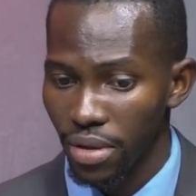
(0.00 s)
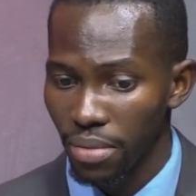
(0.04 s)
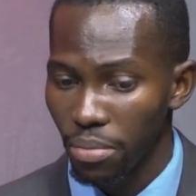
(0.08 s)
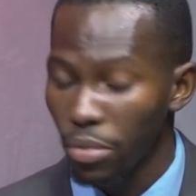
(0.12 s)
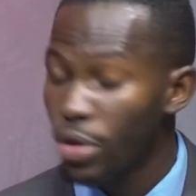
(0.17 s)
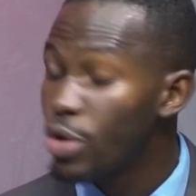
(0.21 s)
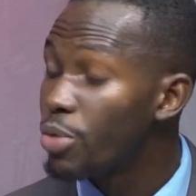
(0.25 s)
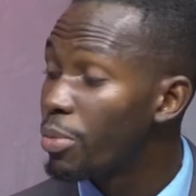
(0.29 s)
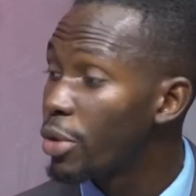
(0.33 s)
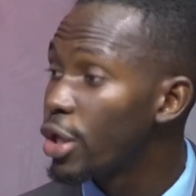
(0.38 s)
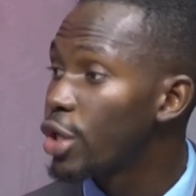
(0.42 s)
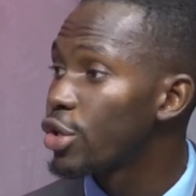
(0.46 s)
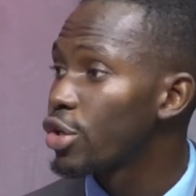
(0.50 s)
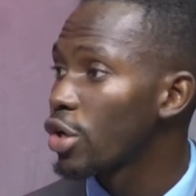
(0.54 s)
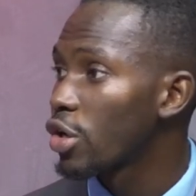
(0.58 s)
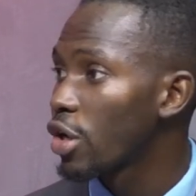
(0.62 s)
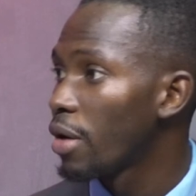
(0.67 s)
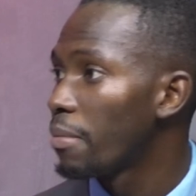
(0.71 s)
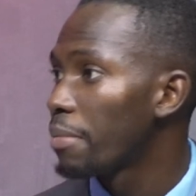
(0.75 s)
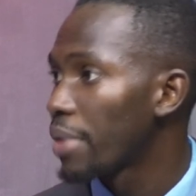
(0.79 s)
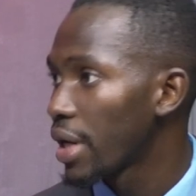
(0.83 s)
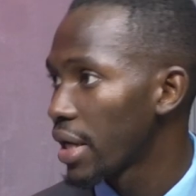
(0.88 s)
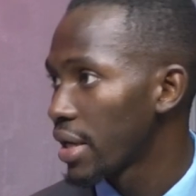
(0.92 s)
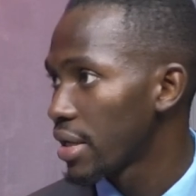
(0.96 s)
monitor
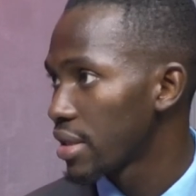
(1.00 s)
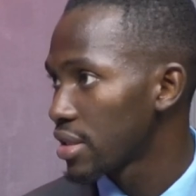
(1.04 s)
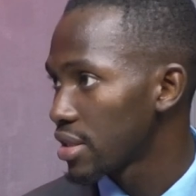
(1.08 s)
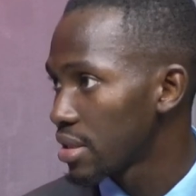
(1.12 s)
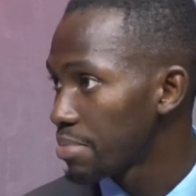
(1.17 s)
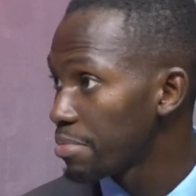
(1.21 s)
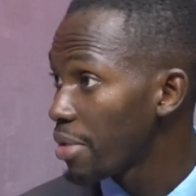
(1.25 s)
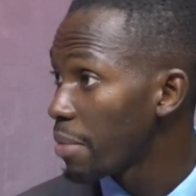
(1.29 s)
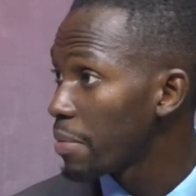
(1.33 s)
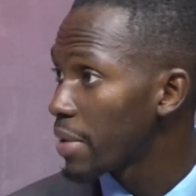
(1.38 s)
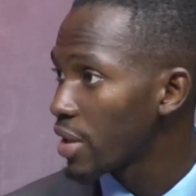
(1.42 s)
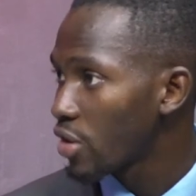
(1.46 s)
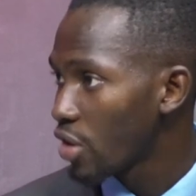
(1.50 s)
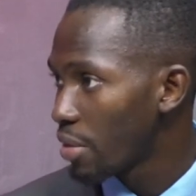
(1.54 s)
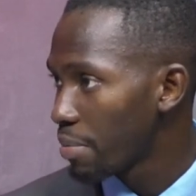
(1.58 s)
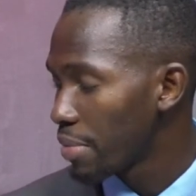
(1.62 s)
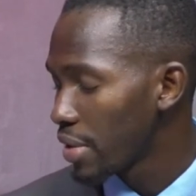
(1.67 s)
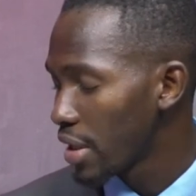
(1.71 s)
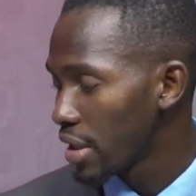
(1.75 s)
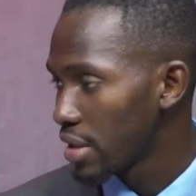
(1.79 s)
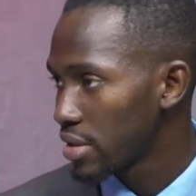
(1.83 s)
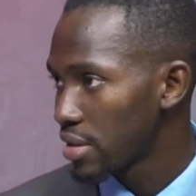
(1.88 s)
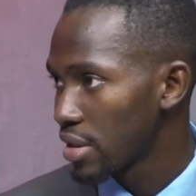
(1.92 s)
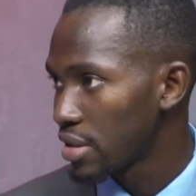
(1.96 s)
compliance. Public
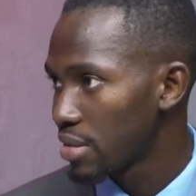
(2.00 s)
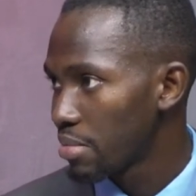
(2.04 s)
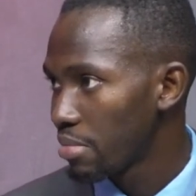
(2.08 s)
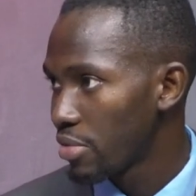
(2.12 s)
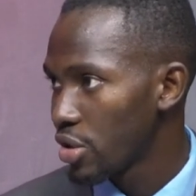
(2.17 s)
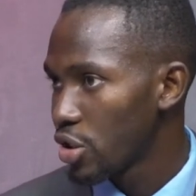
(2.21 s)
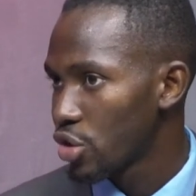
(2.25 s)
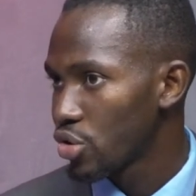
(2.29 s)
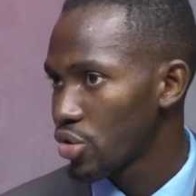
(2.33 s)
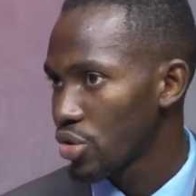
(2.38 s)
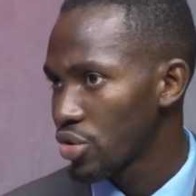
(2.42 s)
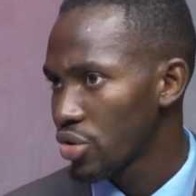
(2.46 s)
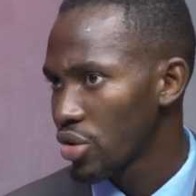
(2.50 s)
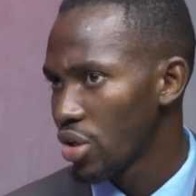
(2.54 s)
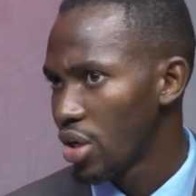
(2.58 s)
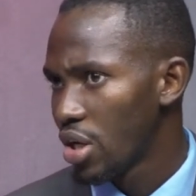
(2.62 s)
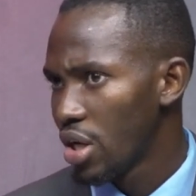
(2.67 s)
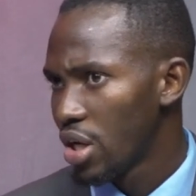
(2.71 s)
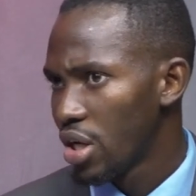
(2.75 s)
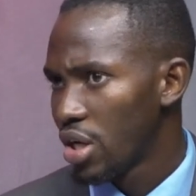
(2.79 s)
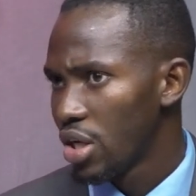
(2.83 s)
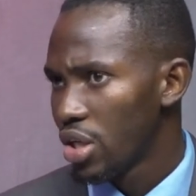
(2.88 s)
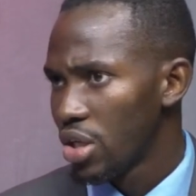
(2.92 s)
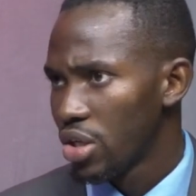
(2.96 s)
compliance is monitored.
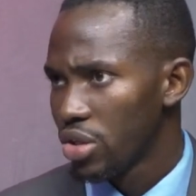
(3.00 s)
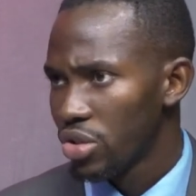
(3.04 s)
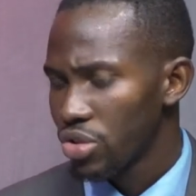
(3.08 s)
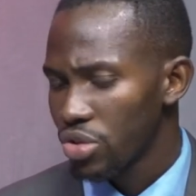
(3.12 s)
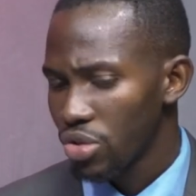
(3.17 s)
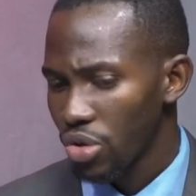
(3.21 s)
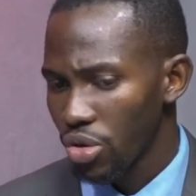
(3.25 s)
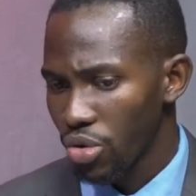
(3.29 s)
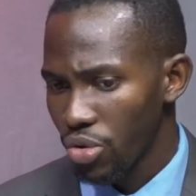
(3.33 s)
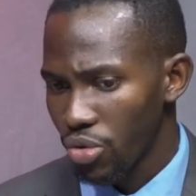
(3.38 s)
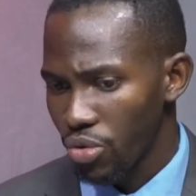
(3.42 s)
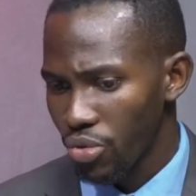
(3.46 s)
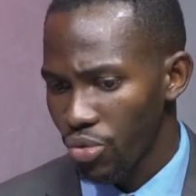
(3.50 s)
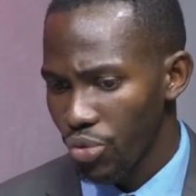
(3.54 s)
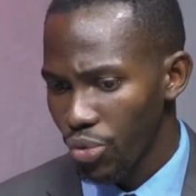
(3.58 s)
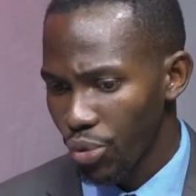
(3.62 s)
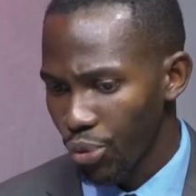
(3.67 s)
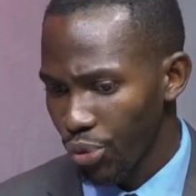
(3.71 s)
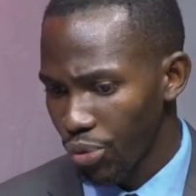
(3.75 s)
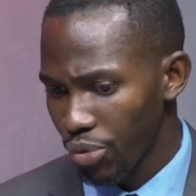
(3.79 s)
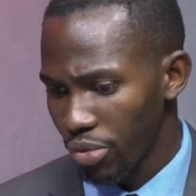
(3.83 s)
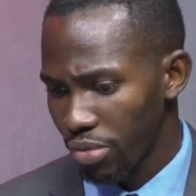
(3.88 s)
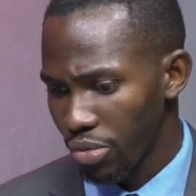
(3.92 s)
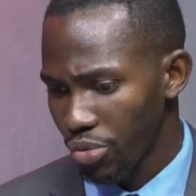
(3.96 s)

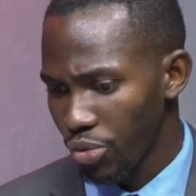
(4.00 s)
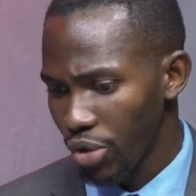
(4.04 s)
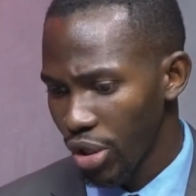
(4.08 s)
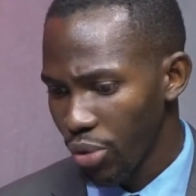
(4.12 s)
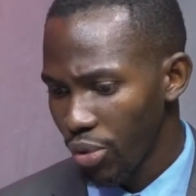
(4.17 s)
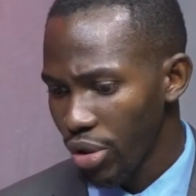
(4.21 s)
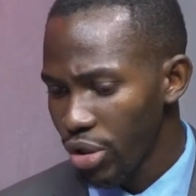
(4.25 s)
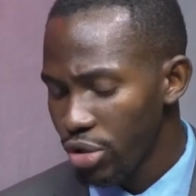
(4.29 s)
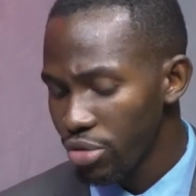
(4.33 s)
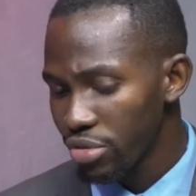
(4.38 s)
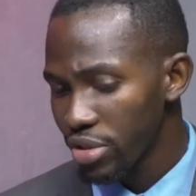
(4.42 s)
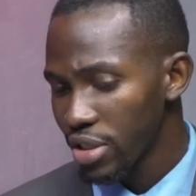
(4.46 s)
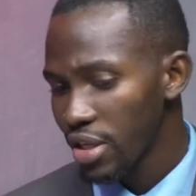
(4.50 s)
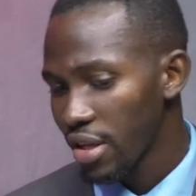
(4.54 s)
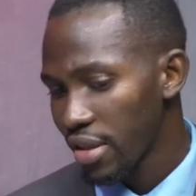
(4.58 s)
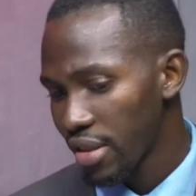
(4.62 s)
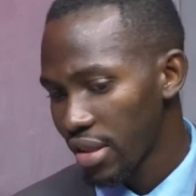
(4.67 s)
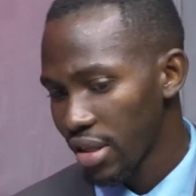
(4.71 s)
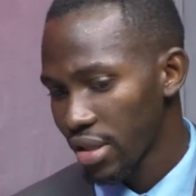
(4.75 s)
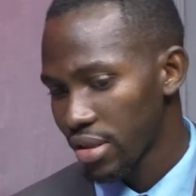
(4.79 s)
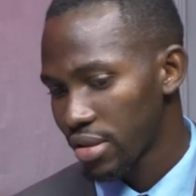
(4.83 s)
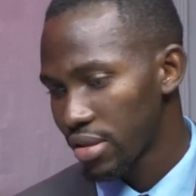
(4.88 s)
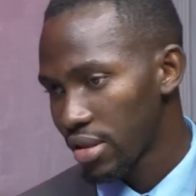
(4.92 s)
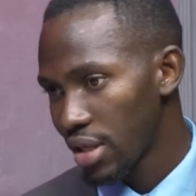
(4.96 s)
So when you see
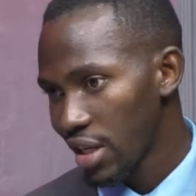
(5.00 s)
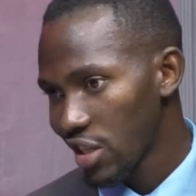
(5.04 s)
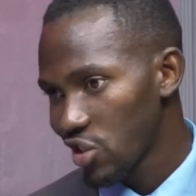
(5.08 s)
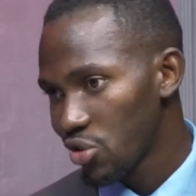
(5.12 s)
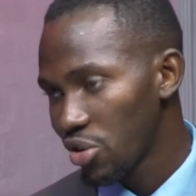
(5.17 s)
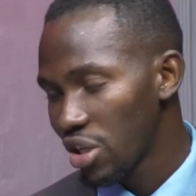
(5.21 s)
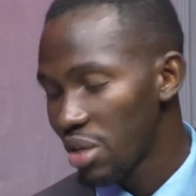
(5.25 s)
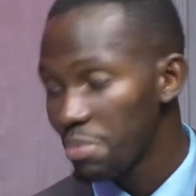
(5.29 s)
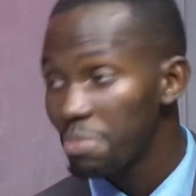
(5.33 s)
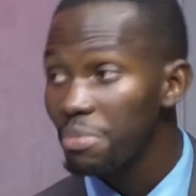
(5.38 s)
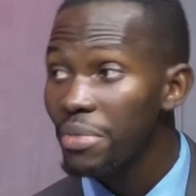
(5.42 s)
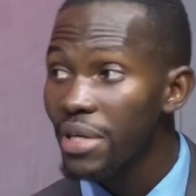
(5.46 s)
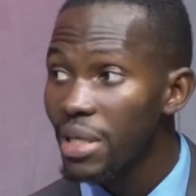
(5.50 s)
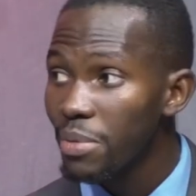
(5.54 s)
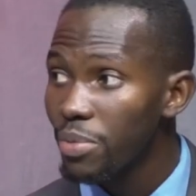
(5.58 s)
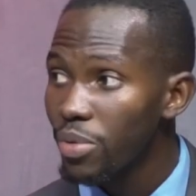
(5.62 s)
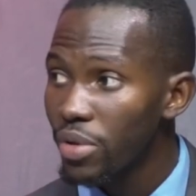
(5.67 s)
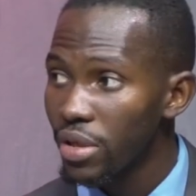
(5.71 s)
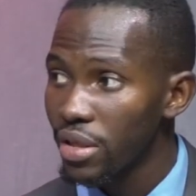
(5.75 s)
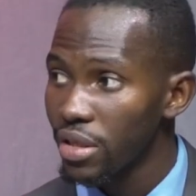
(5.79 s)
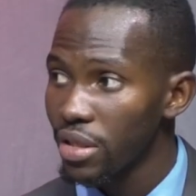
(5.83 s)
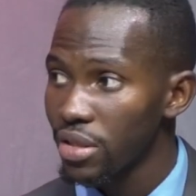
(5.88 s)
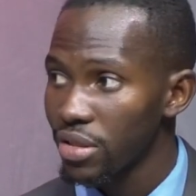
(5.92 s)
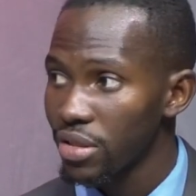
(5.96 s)
that actually people in